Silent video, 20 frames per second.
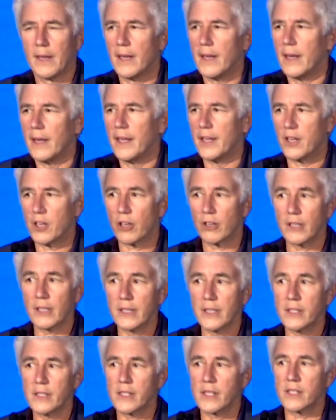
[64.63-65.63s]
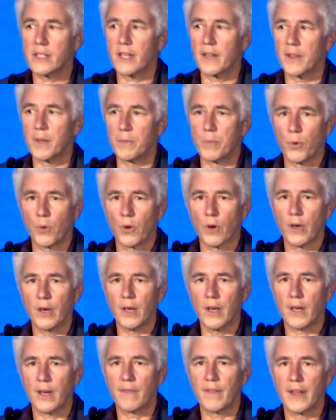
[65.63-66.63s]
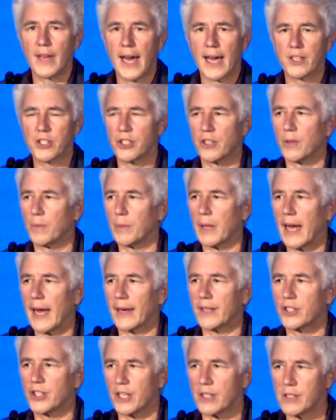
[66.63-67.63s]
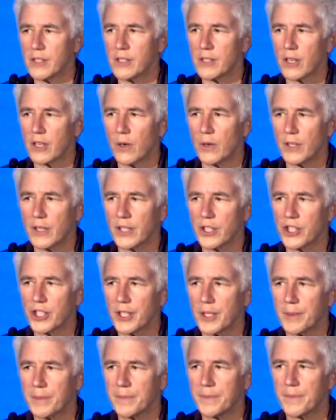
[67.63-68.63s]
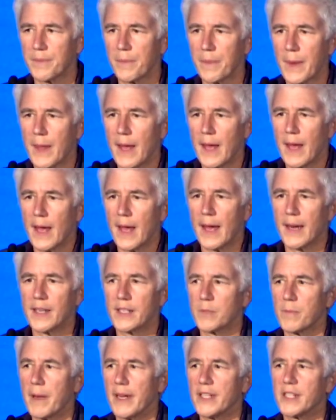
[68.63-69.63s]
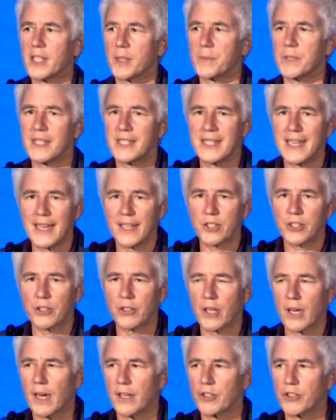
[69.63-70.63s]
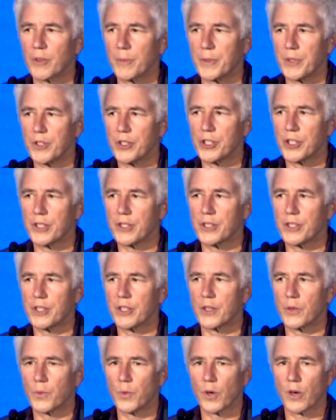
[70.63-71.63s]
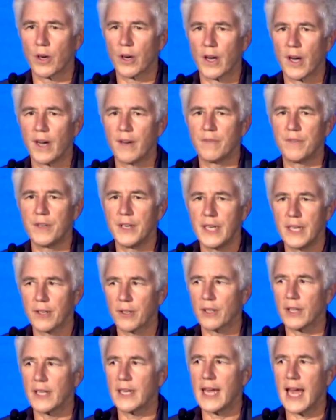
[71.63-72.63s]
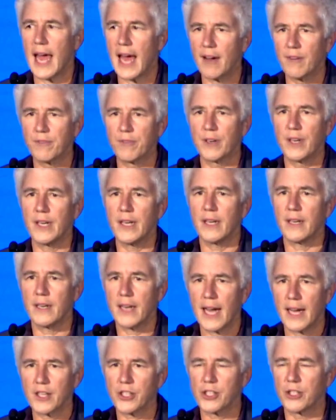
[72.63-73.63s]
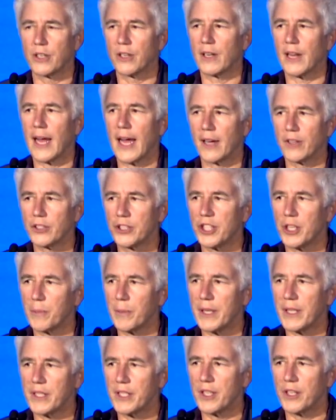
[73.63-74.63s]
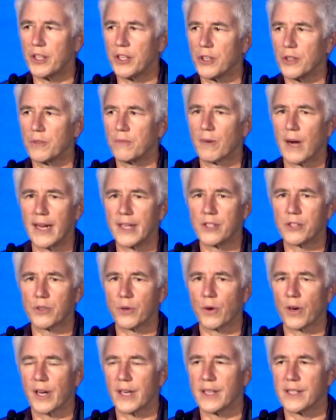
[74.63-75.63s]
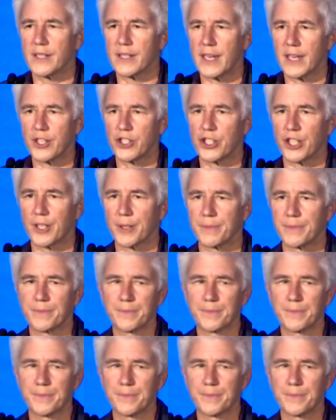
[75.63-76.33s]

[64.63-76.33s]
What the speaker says: He currently sits on the board of the National Black Justice Coalition and has made substantial contributions to the work of nearly every national LGBTQ rights organization.